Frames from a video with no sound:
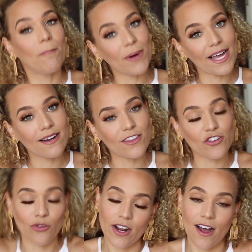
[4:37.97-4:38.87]
But the
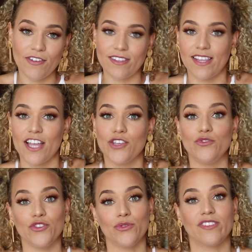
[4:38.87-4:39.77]
trade-off is that you
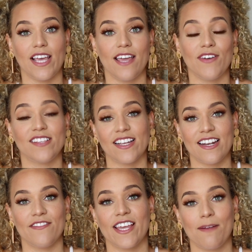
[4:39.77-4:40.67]
do save a
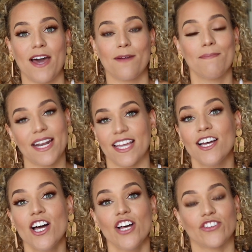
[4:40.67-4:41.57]
significant amount of money.